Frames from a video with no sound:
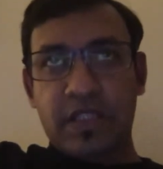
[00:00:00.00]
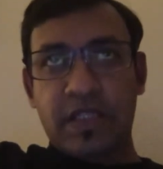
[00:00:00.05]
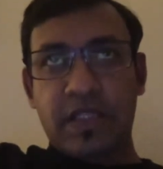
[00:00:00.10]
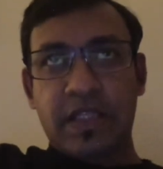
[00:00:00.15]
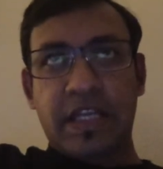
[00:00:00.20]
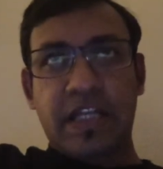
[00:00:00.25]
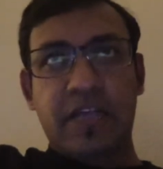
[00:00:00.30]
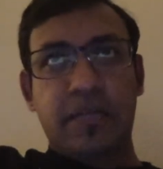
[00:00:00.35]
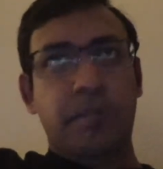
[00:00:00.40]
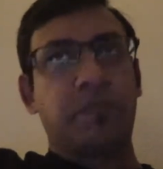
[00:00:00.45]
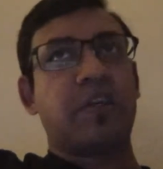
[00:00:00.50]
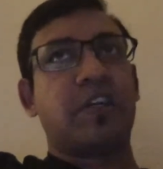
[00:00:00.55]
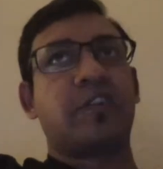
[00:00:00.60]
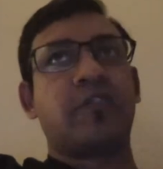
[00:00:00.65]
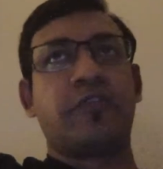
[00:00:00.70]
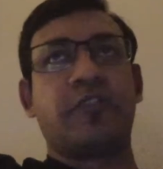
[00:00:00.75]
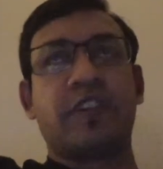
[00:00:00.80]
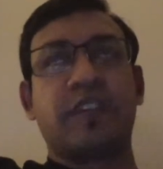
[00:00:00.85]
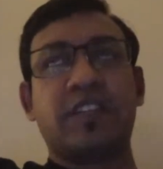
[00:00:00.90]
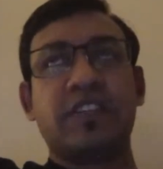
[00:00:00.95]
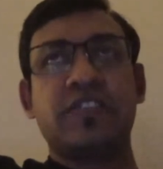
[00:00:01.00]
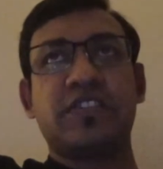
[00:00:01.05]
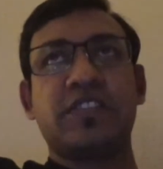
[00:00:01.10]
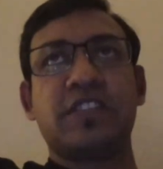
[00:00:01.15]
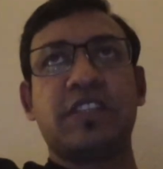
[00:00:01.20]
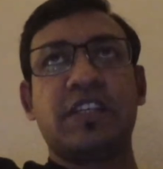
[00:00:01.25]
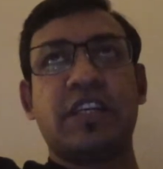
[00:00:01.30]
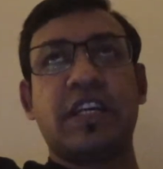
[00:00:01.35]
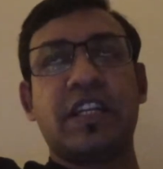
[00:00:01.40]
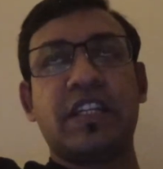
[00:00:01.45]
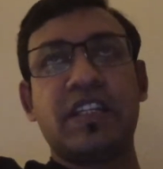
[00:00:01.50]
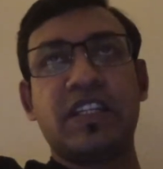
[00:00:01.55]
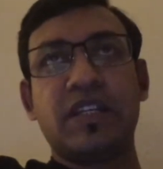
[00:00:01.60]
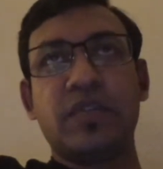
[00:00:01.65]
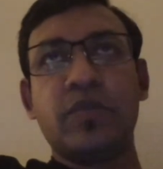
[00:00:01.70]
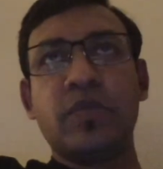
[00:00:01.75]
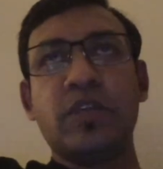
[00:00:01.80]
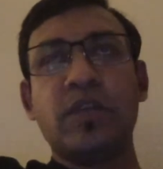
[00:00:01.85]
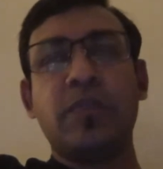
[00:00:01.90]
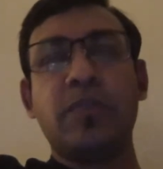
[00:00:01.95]
that part first, and then
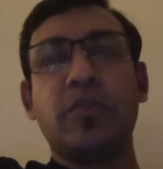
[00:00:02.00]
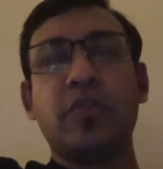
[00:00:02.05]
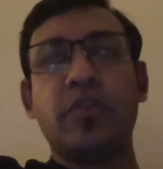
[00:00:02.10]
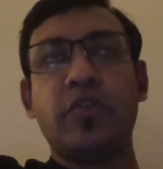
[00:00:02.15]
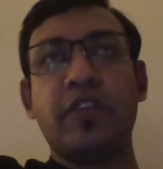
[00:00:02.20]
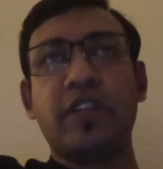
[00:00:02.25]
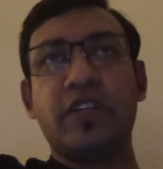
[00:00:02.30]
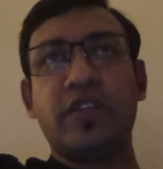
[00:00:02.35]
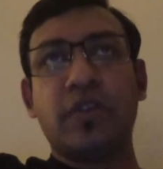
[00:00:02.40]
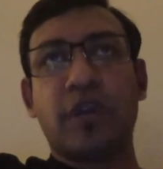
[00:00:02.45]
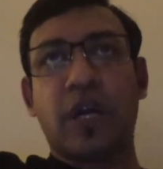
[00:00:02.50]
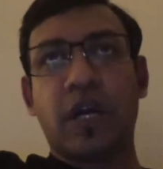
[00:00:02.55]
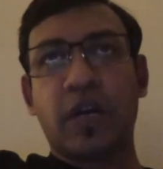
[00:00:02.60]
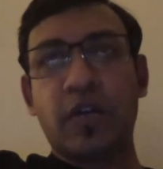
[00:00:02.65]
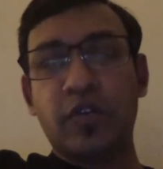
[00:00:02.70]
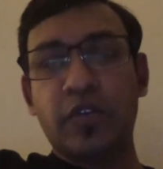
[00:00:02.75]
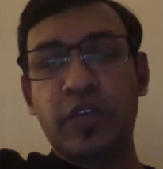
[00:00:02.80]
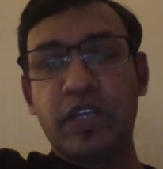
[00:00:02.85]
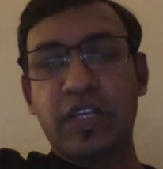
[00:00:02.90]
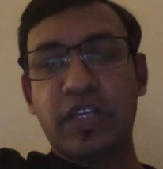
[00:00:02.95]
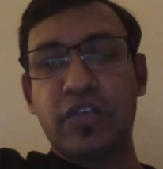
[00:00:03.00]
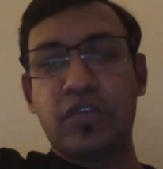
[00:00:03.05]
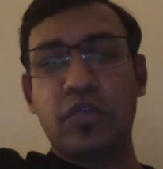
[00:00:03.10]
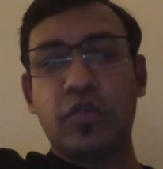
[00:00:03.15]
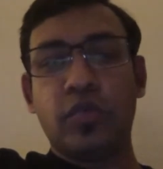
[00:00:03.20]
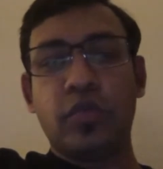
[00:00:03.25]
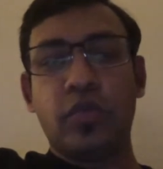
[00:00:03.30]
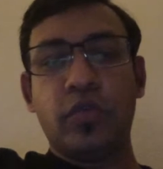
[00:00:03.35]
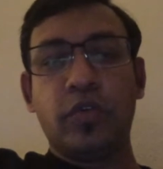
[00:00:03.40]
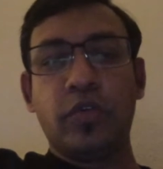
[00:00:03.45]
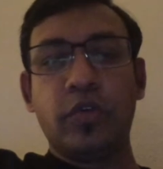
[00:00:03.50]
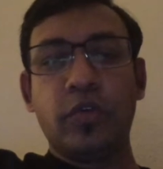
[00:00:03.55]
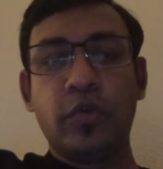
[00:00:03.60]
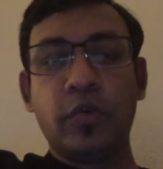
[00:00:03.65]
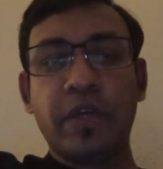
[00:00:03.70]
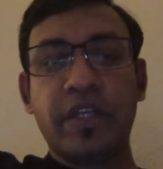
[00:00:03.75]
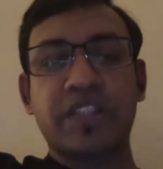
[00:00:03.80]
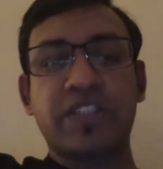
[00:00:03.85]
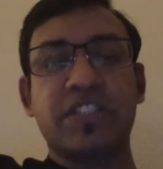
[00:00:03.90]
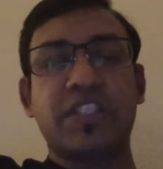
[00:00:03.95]
we'll move into how you can do
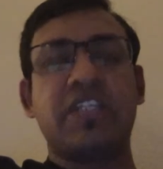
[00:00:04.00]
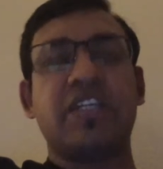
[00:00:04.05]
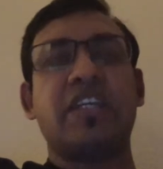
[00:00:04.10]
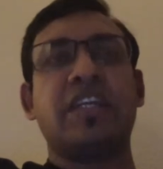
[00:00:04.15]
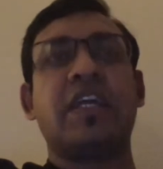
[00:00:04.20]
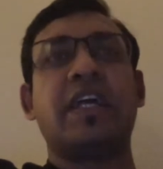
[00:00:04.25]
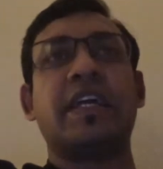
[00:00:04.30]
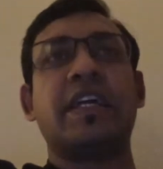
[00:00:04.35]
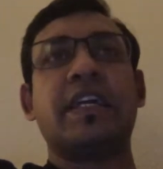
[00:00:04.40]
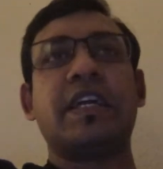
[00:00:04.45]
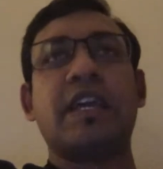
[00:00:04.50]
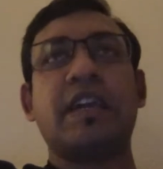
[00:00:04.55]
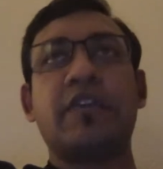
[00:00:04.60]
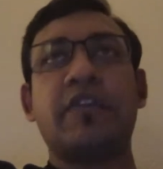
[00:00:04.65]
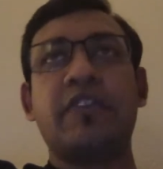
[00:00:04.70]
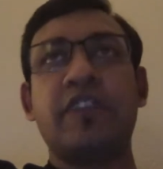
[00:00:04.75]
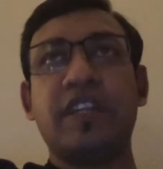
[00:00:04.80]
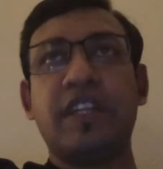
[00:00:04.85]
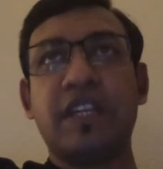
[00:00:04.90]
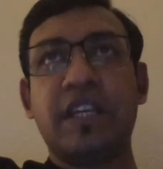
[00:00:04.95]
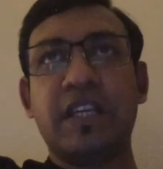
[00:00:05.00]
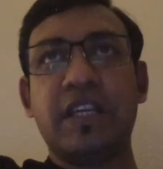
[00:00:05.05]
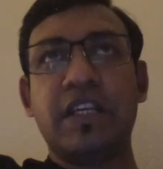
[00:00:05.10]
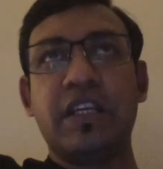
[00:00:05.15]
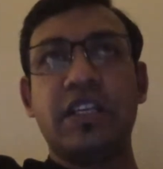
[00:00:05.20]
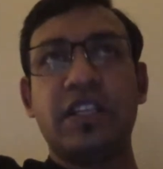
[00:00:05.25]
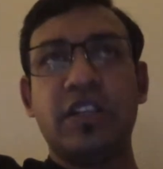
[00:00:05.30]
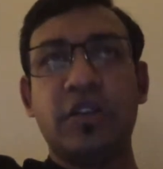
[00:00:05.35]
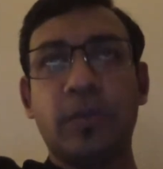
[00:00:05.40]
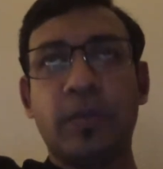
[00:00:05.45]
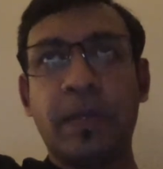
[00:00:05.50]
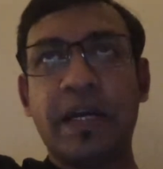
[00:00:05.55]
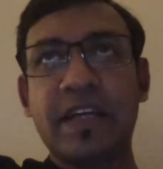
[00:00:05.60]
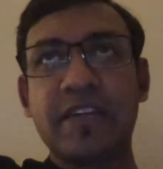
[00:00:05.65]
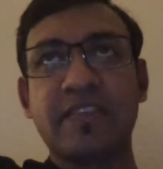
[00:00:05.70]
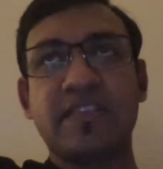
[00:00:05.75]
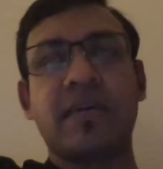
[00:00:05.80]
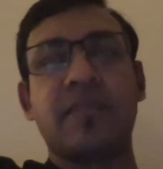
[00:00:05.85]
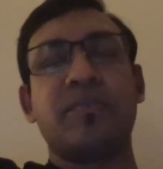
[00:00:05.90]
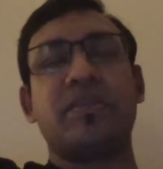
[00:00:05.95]
quick trading, like every day you buy
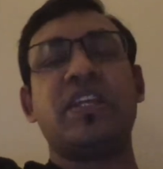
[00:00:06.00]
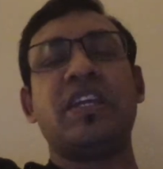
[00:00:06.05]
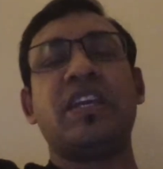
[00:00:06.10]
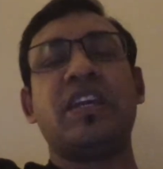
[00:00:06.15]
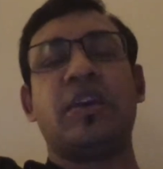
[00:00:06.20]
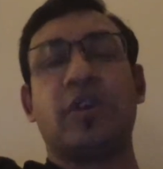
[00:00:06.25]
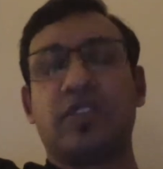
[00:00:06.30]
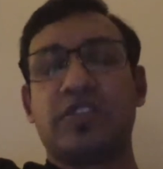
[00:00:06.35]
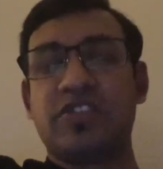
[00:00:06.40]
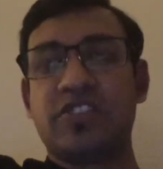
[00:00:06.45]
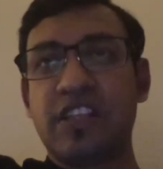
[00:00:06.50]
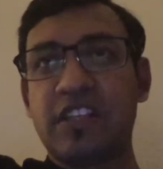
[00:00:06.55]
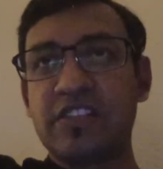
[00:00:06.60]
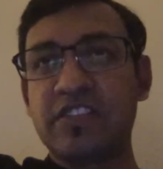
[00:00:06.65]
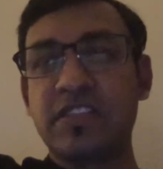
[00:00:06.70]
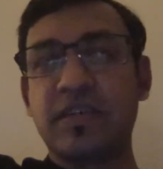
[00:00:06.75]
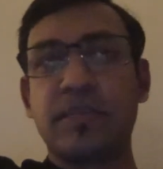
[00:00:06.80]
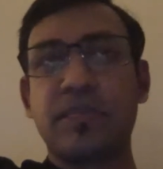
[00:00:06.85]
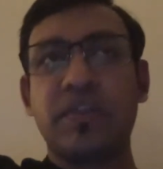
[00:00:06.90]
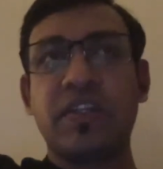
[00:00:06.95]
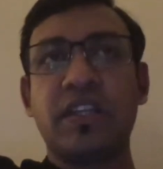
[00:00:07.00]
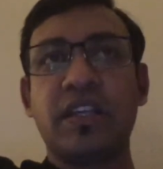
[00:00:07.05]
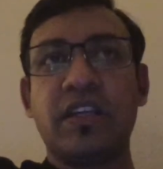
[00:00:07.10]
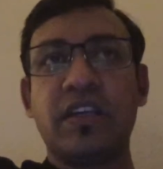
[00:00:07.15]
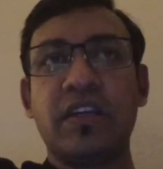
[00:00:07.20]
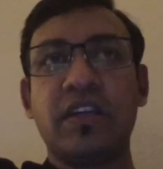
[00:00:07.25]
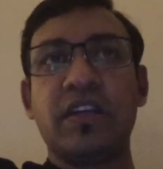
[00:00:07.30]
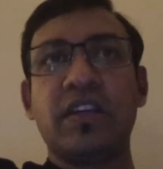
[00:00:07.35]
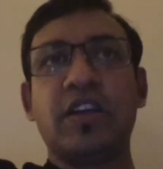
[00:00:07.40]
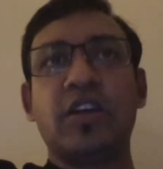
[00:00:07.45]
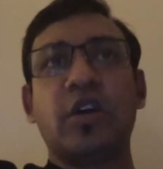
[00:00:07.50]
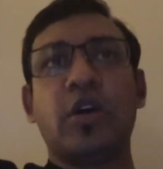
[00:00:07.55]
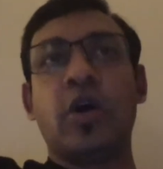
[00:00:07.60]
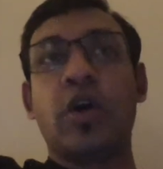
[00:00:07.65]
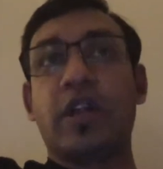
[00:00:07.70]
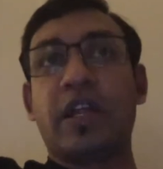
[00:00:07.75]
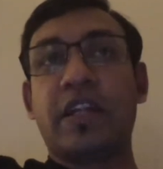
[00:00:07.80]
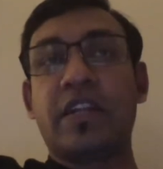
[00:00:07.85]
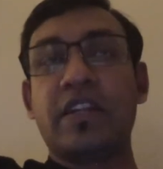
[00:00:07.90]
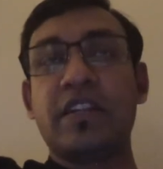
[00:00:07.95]
something or sell something,
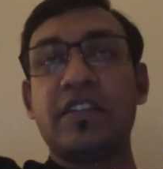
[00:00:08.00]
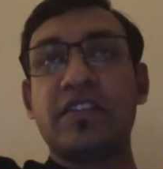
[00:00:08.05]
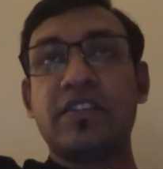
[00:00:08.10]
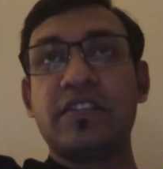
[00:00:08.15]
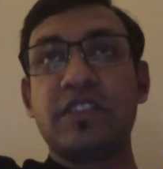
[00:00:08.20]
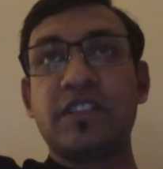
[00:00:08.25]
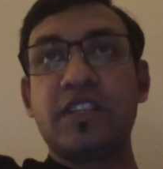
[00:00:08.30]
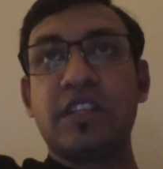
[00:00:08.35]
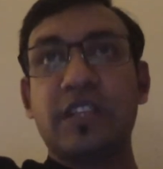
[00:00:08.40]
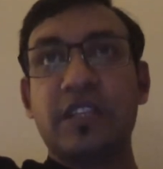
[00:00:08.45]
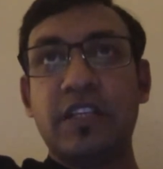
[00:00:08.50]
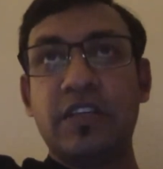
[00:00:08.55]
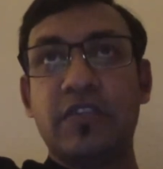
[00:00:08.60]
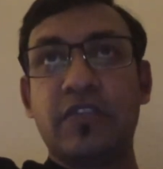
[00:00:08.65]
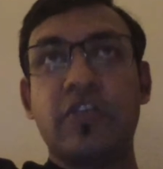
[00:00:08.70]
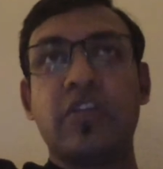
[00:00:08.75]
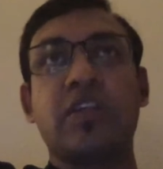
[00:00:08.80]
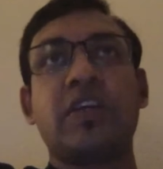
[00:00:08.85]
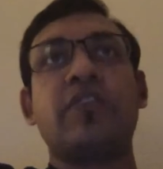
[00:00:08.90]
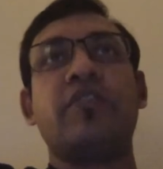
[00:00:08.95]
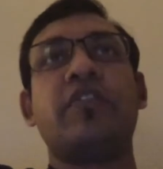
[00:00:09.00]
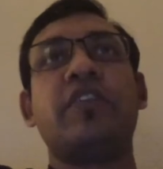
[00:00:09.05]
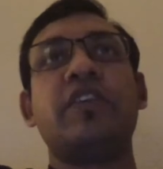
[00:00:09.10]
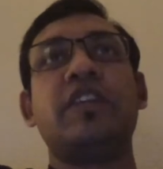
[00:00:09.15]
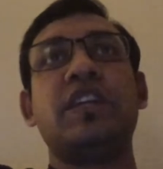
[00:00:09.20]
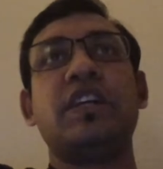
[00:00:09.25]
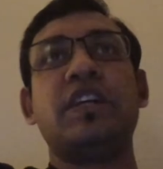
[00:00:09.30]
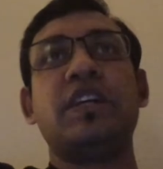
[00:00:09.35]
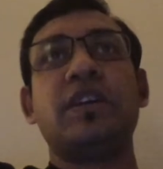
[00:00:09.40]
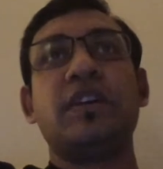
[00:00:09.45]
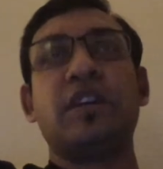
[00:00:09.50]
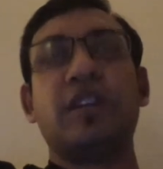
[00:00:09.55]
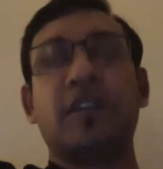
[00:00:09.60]
or at least if not every day,